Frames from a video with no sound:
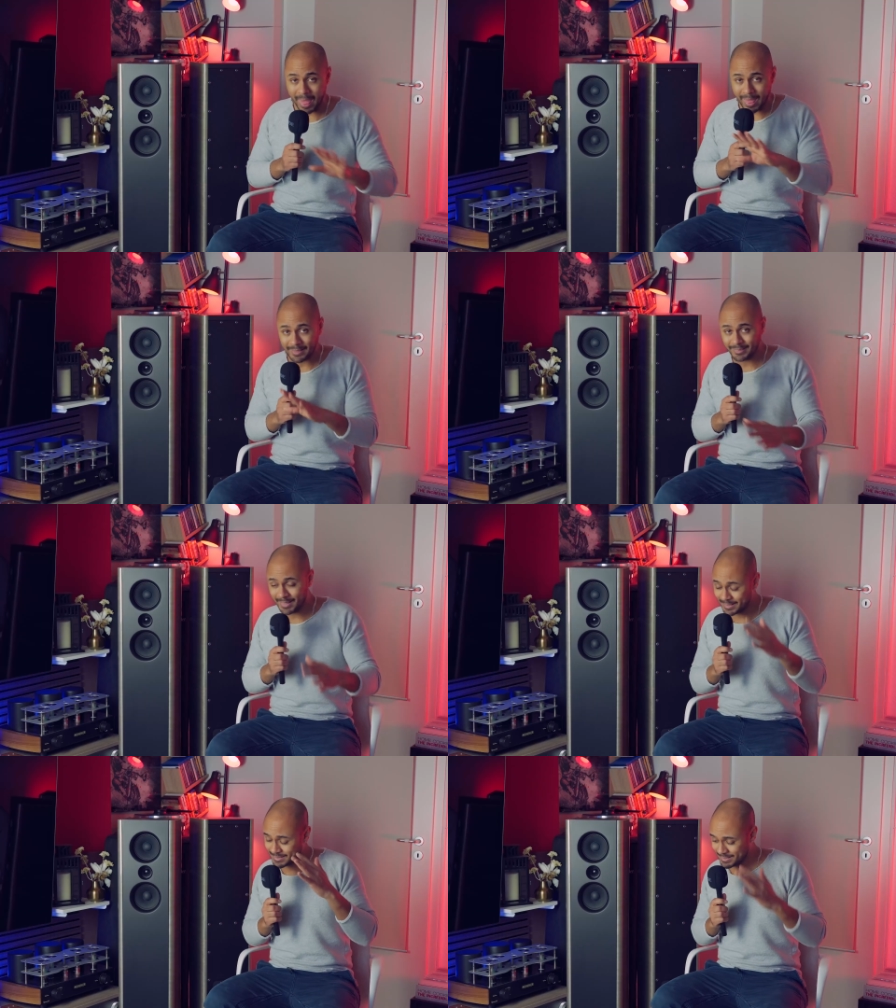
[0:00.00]
And
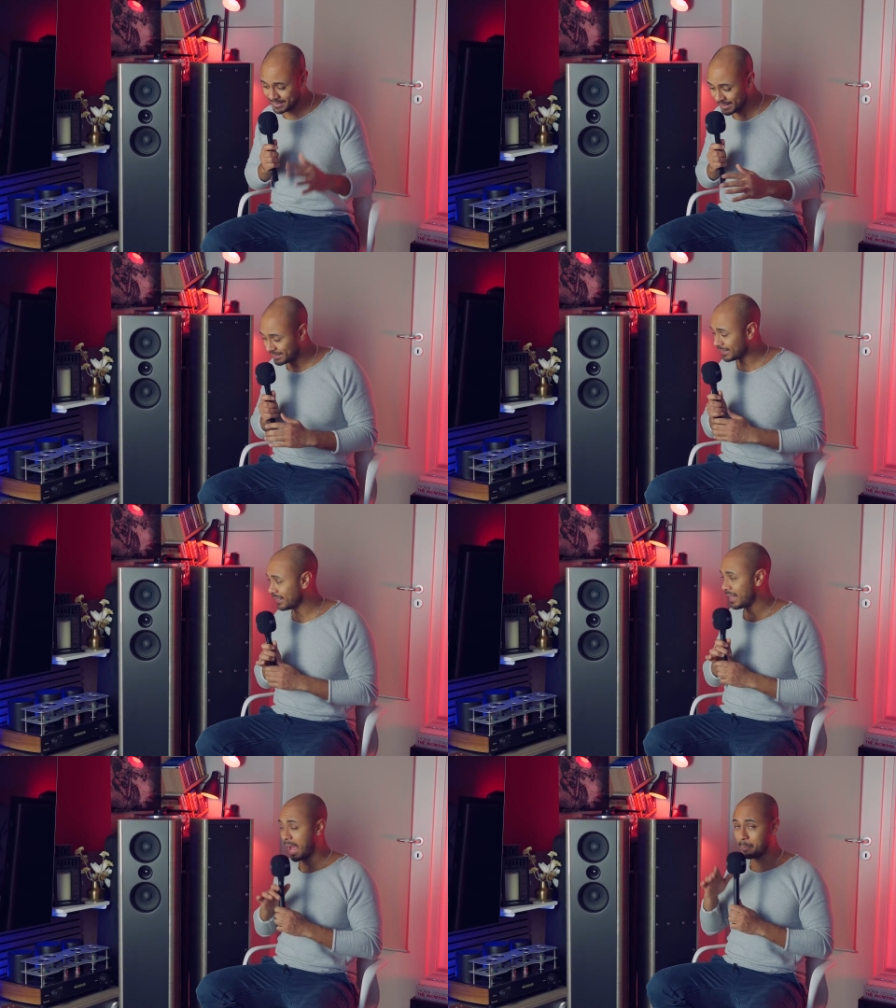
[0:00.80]
that's it.
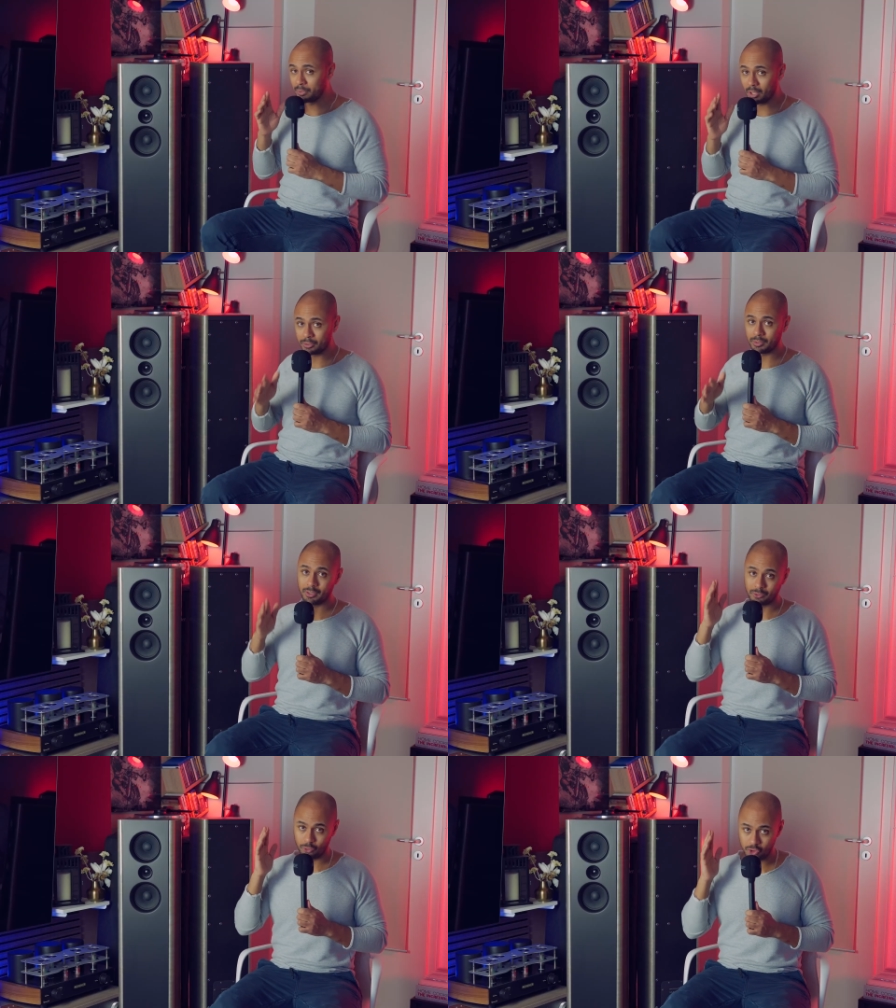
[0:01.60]
I'm not
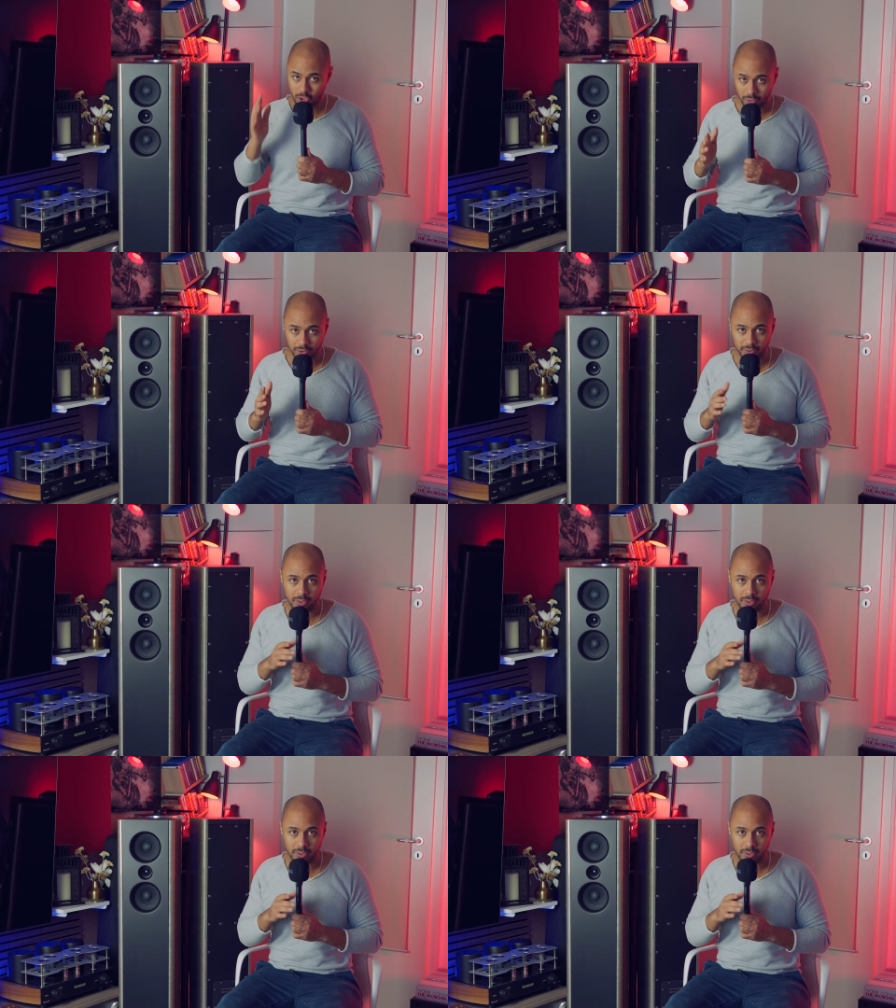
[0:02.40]
joking